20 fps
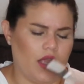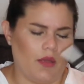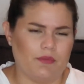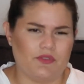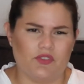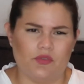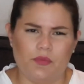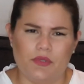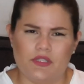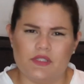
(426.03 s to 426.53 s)

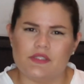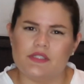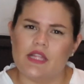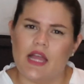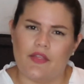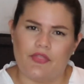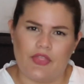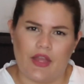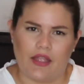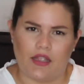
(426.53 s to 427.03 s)
I'm assuming it's
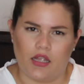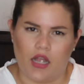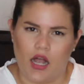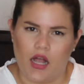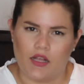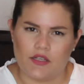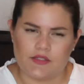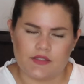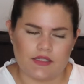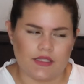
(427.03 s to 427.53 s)
not that
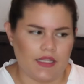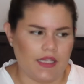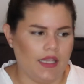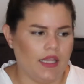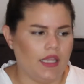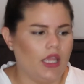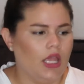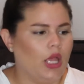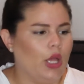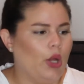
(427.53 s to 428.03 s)

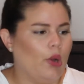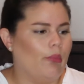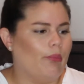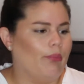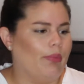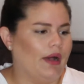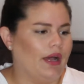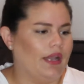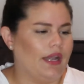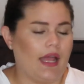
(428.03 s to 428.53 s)
costly,
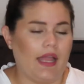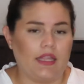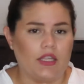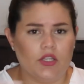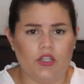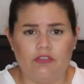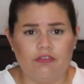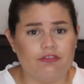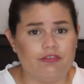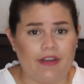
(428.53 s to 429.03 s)
but I
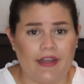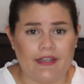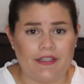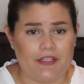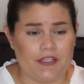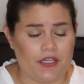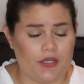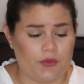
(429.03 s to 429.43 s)
couldn't find it.